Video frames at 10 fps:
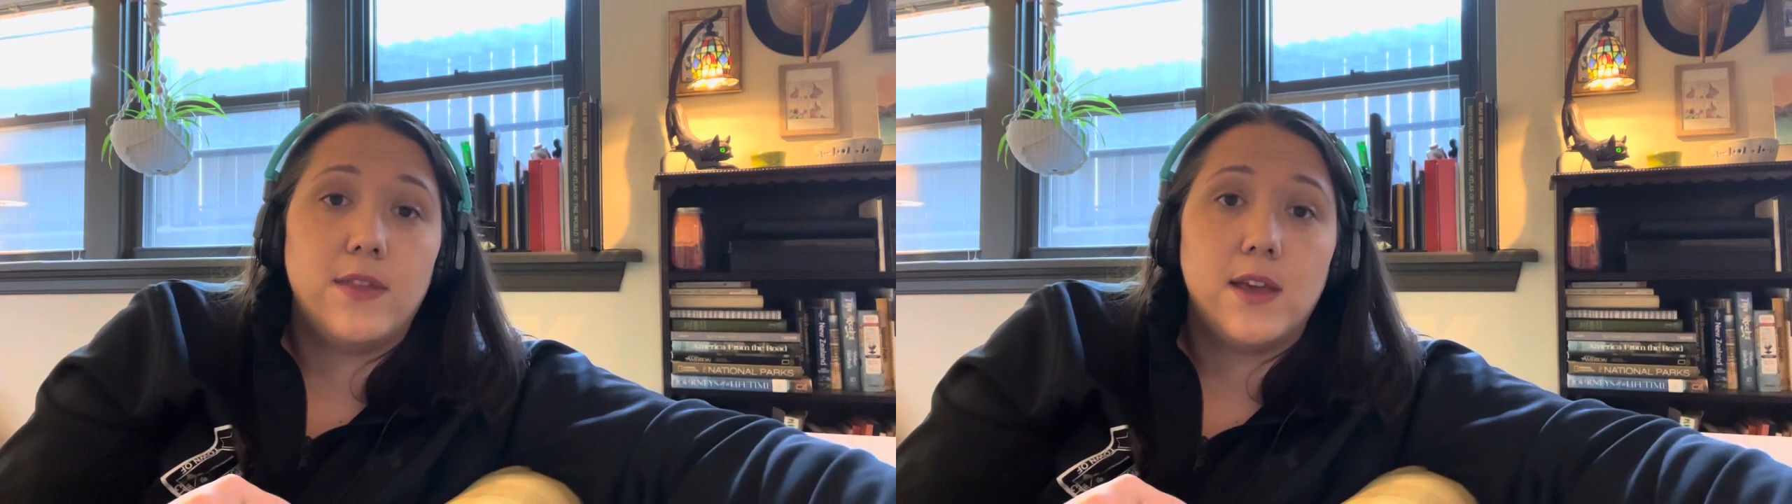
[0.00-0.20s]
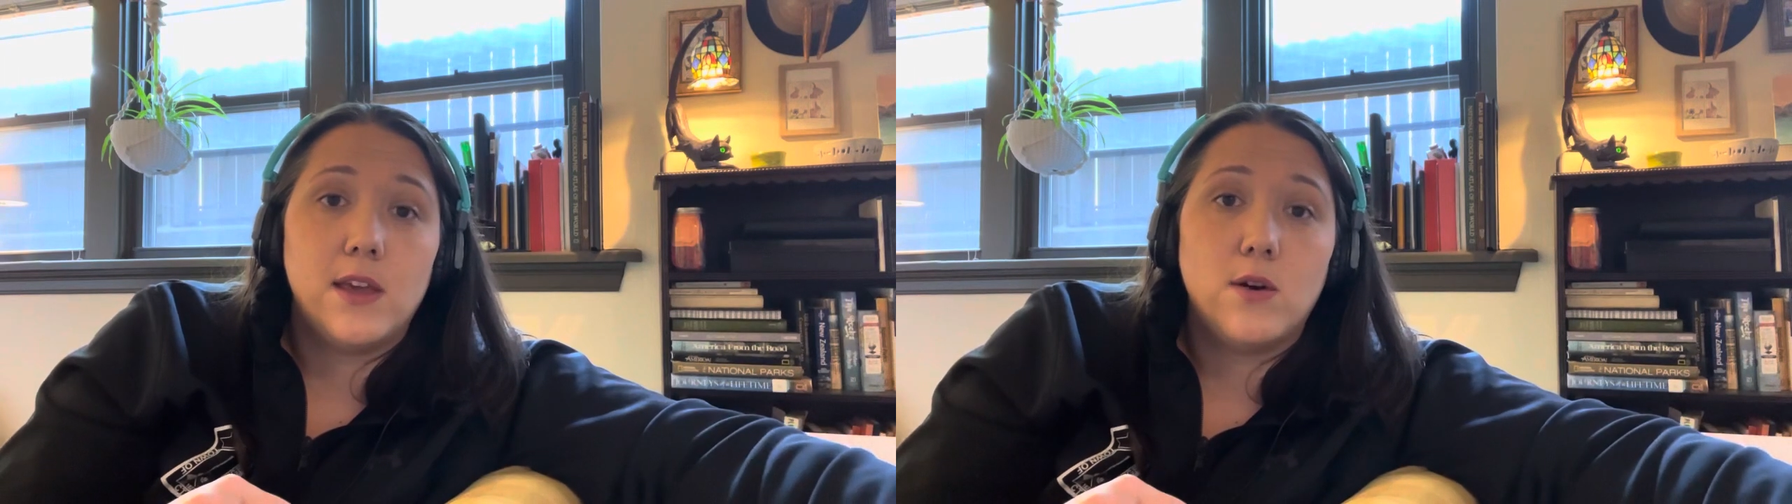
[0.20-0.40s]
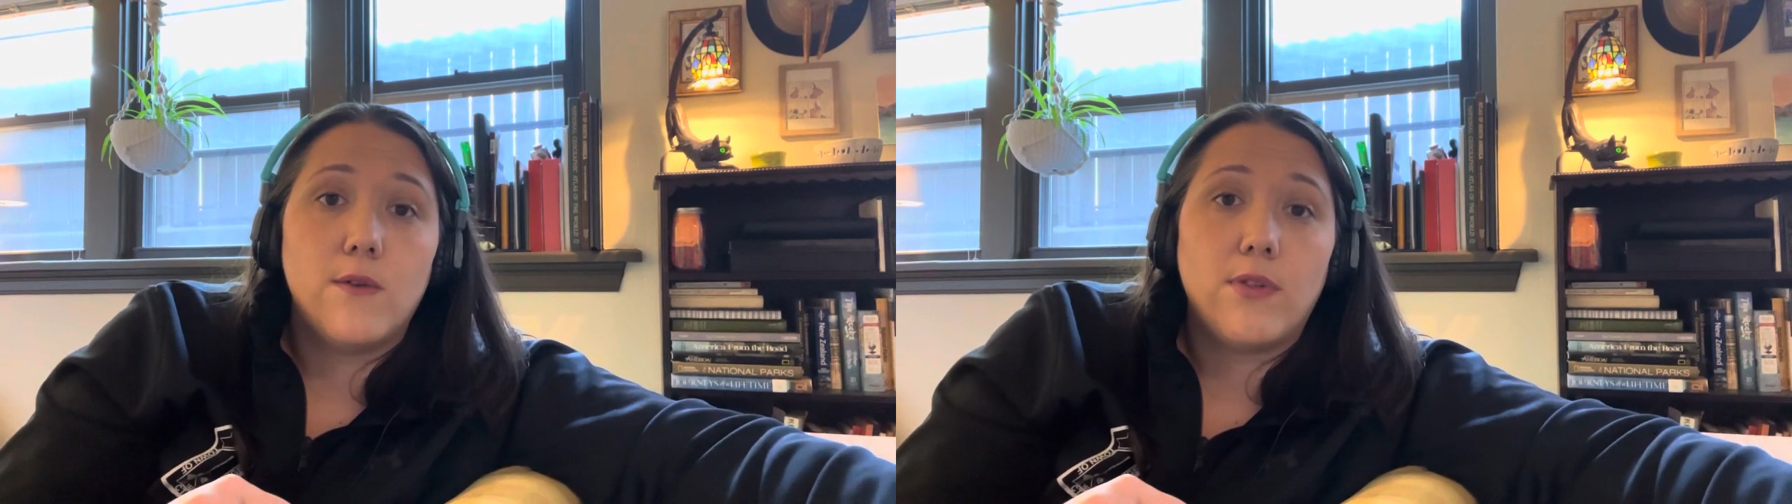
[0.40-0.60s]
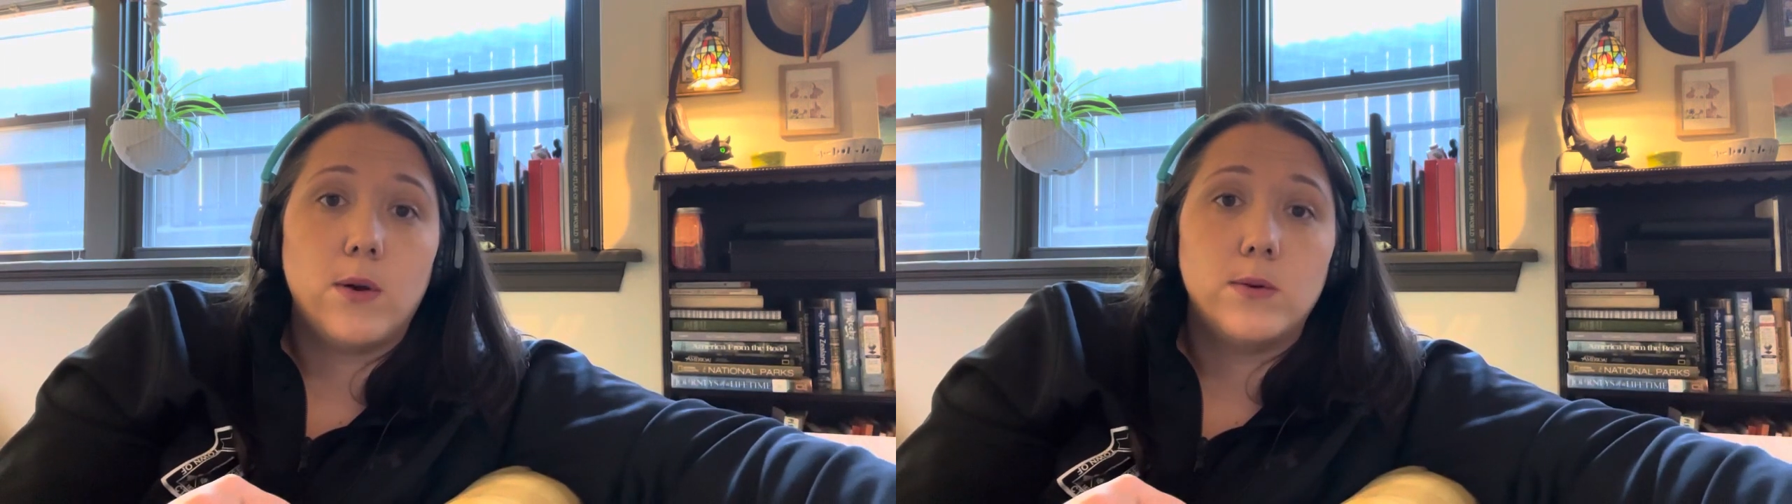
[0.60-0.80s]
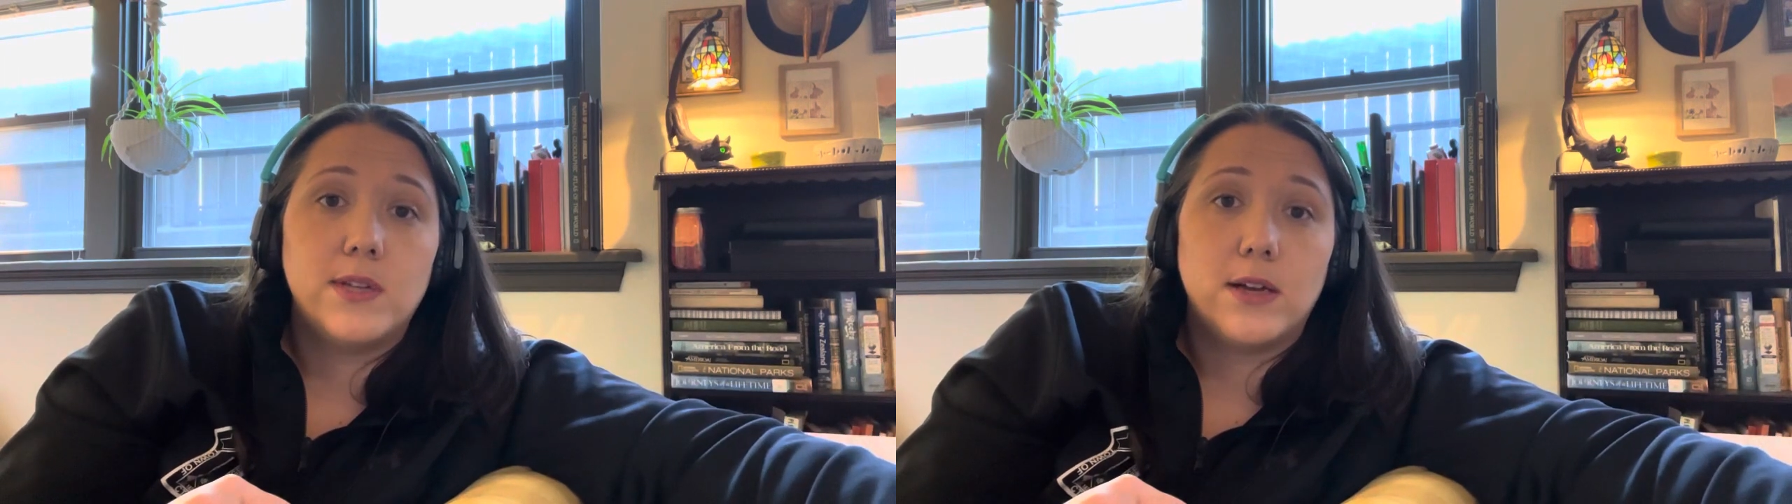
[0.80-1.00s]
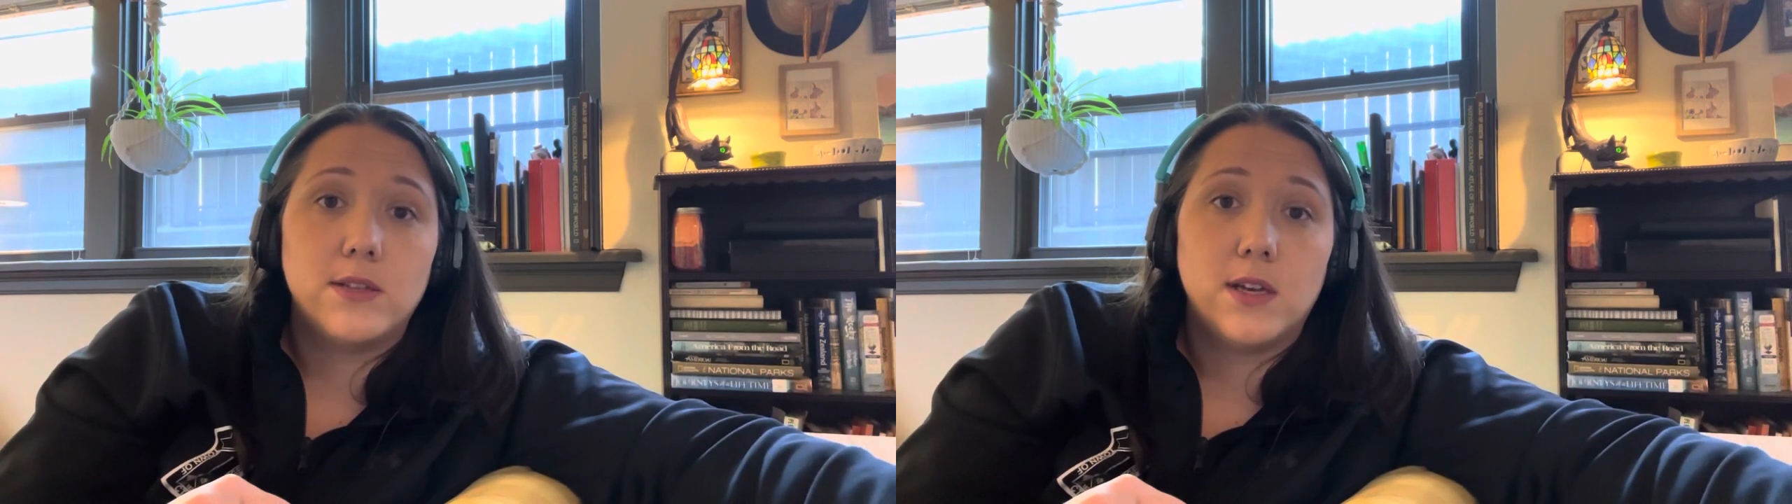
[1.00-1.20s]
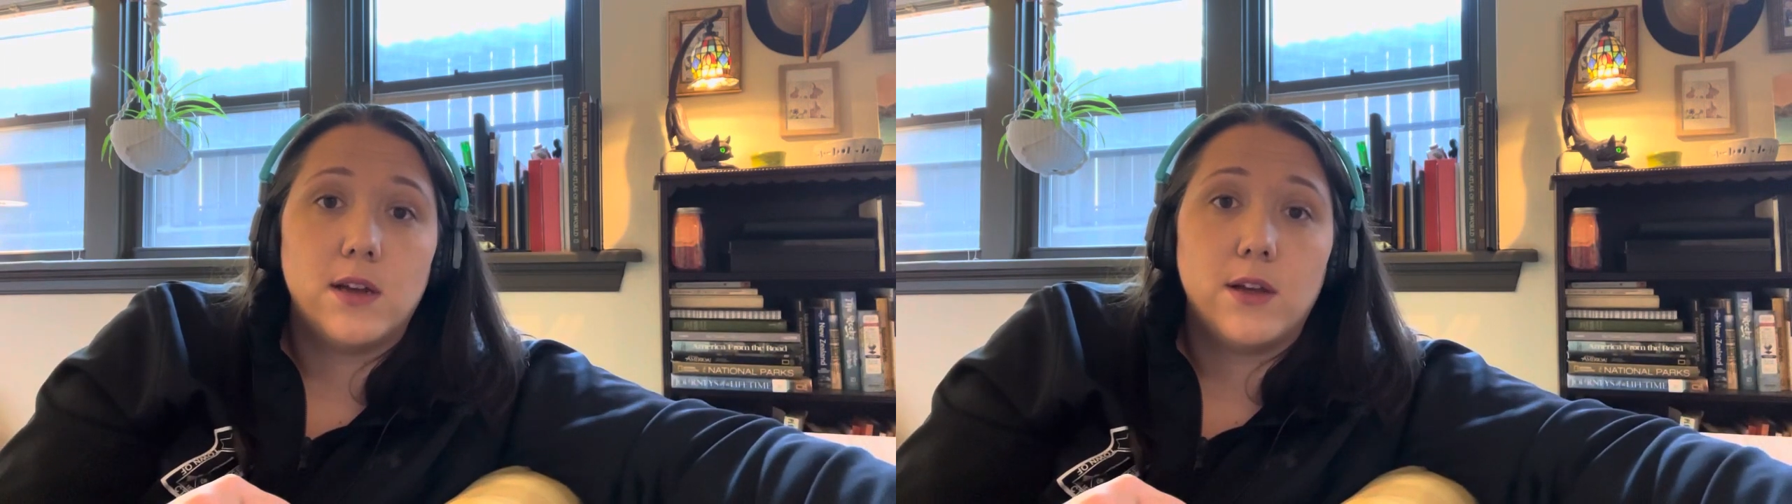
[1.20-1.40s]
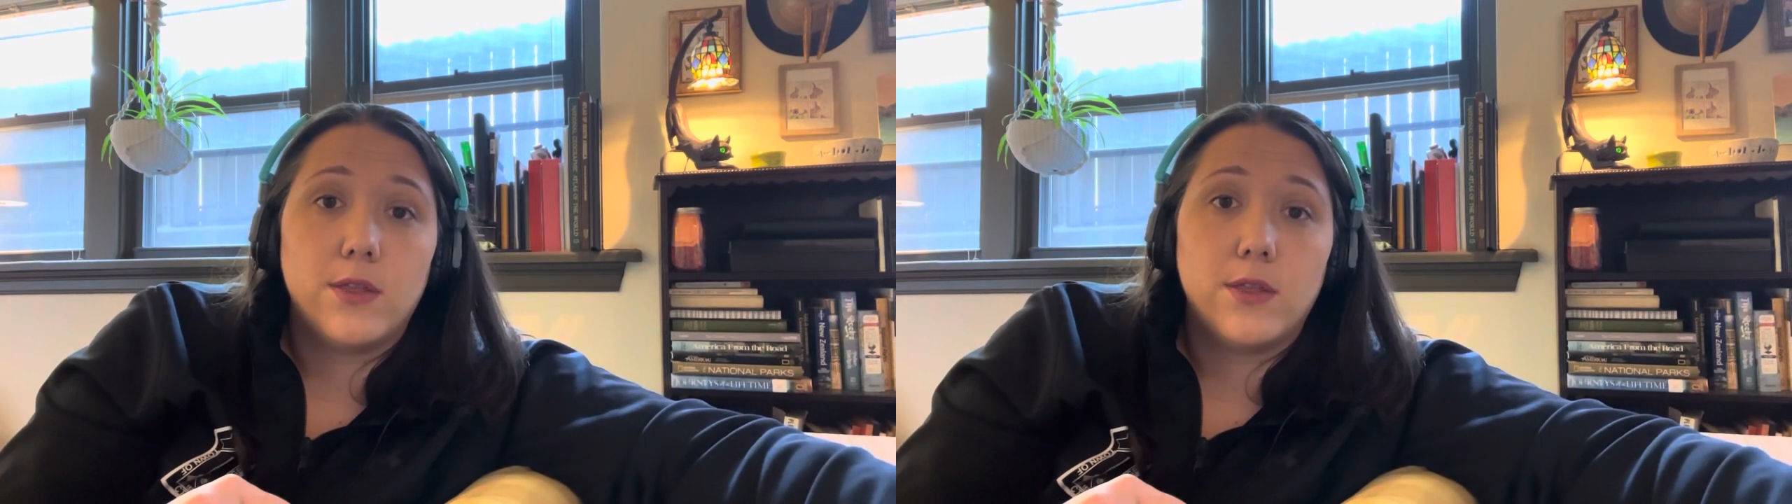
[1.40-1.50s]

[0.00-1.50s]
the EcoFlow Delta